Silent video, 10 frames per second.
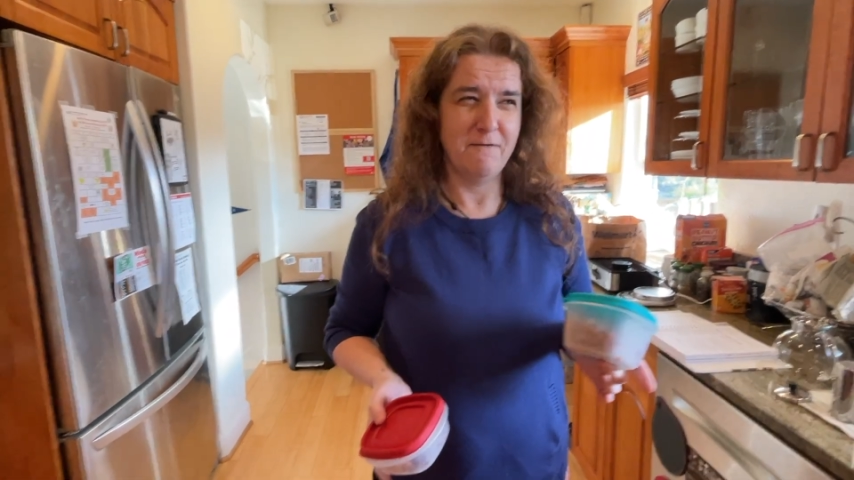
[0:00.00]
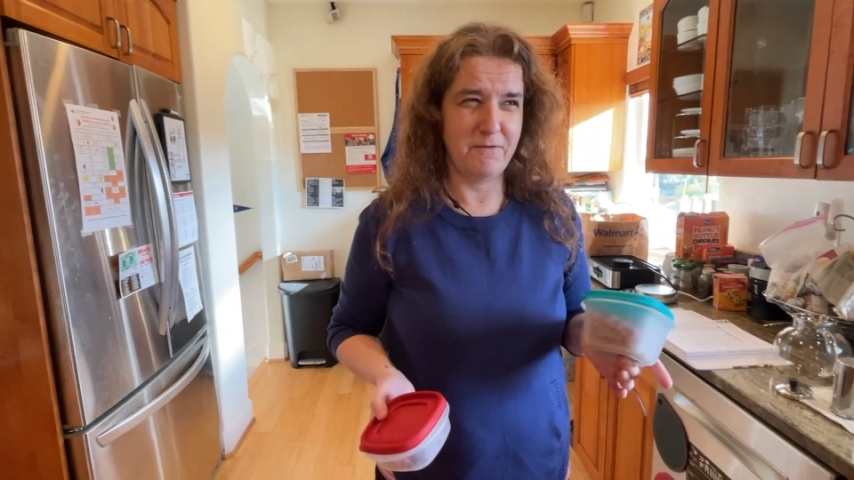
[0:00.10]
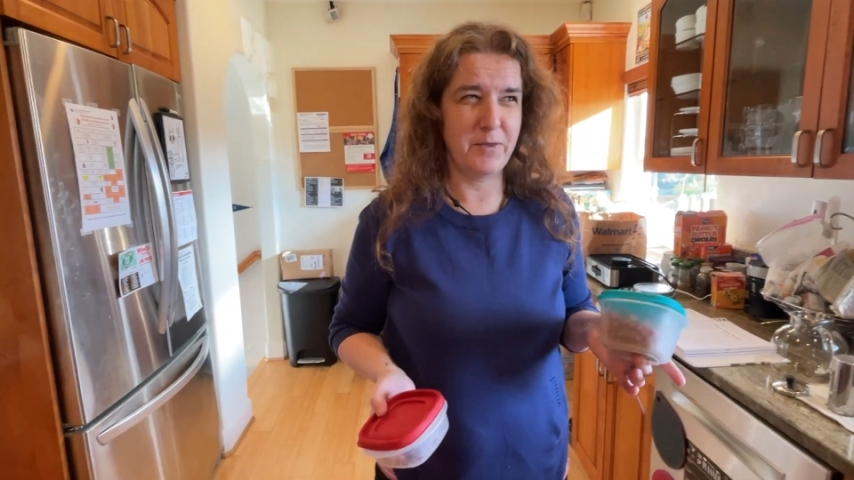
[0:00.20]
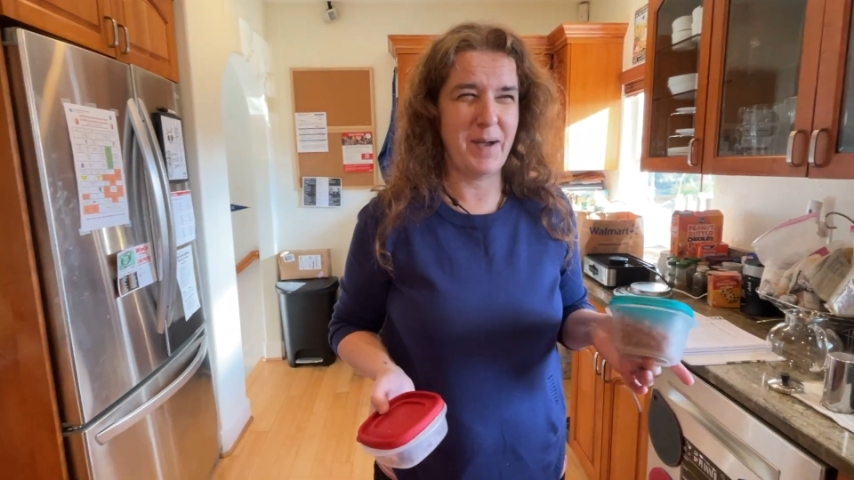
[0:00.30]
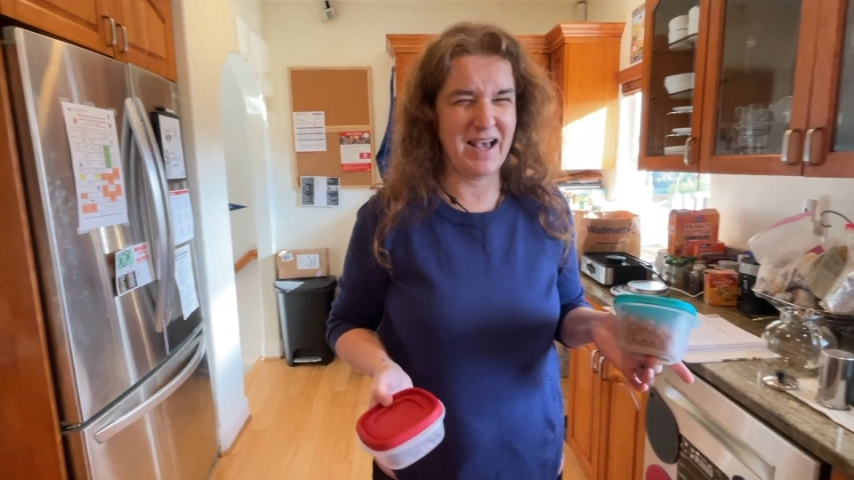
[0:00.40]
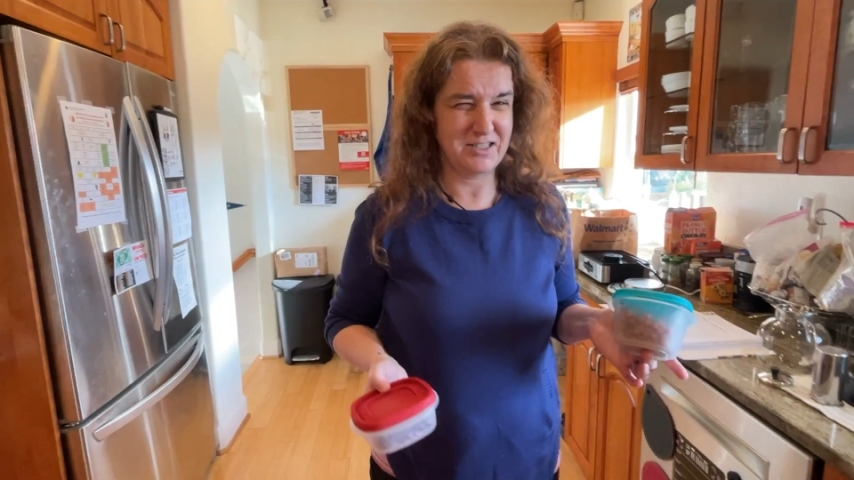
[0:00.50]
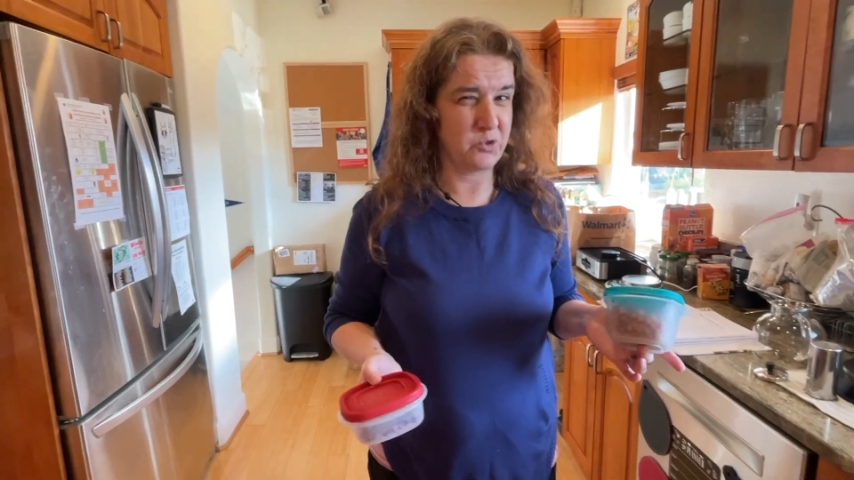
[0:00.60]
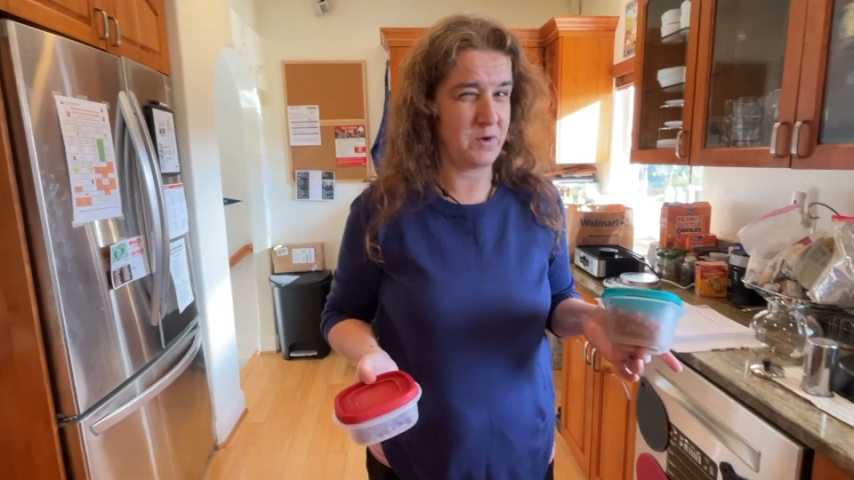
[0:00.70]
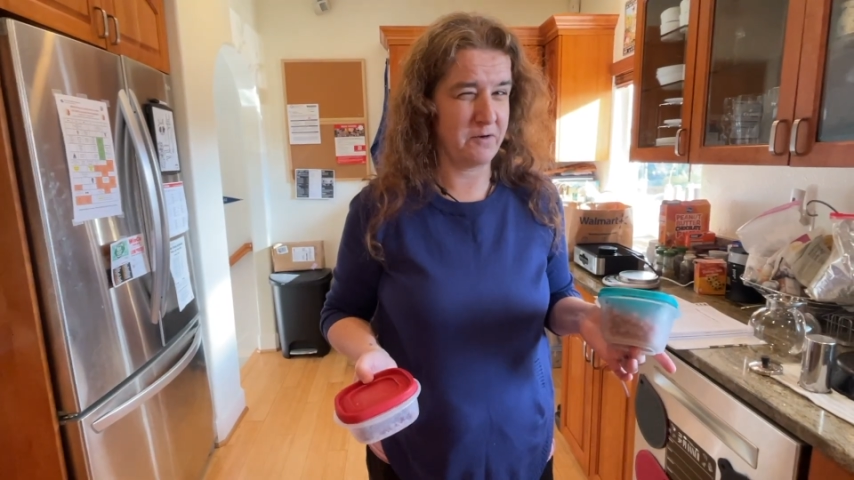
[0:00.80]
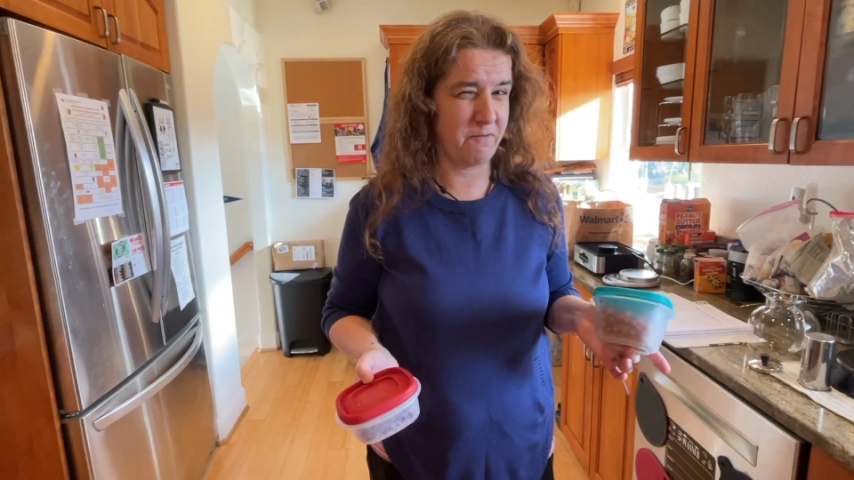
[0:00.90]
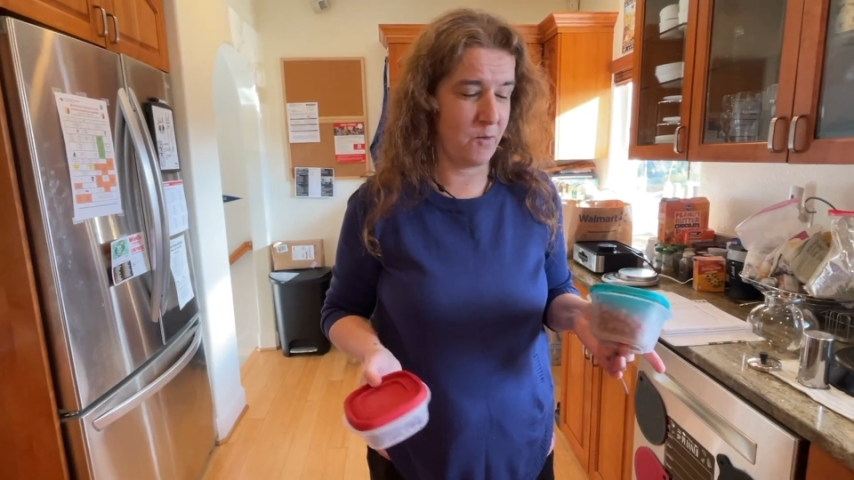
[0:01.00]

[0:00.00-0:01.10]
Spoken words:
for the past 3 or 4